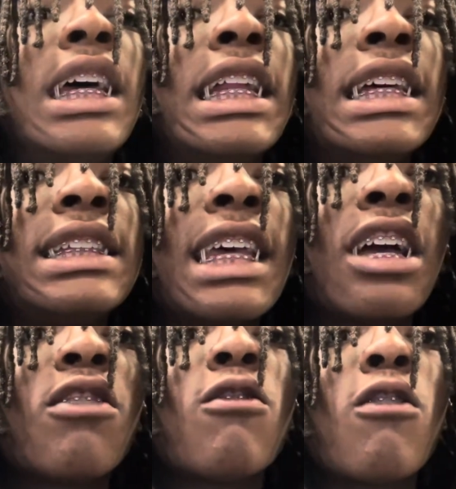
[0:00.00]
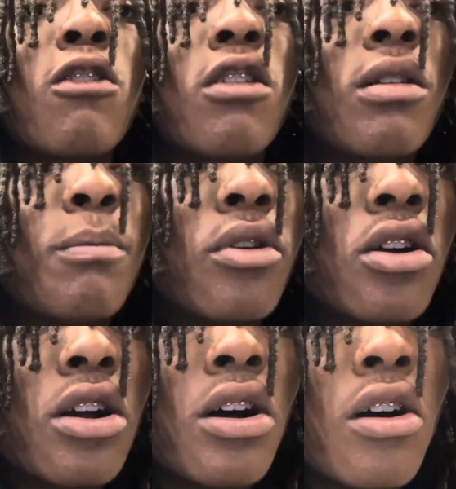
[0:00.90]
An attack on
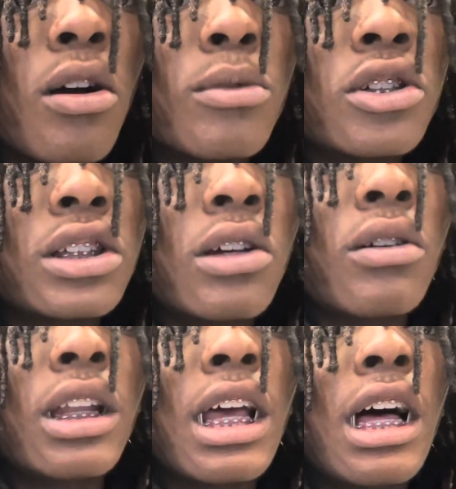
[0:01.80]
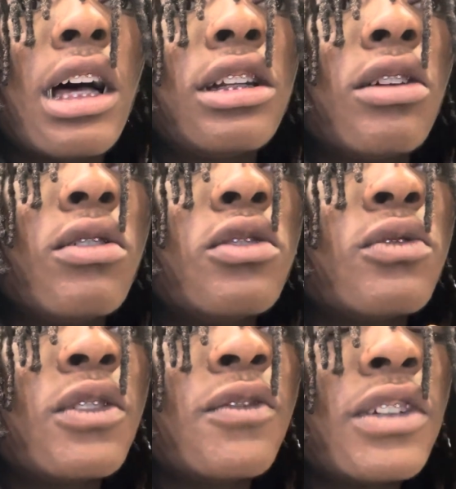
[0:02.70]
Pearl Harbor showed that although it
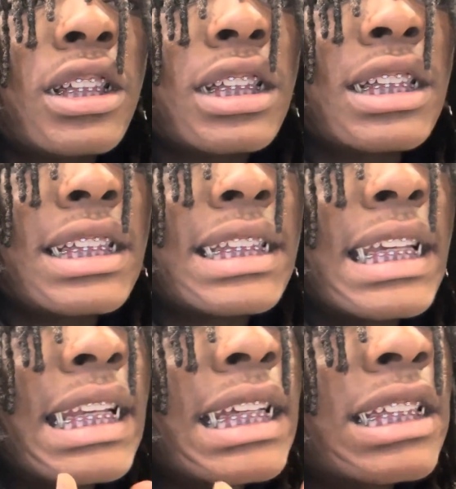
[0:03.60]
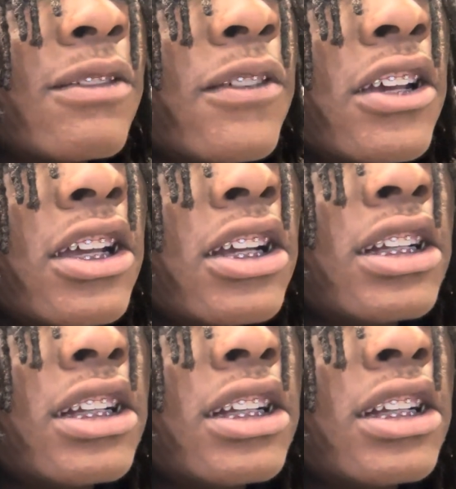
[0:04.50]
was eventually seen as a failure,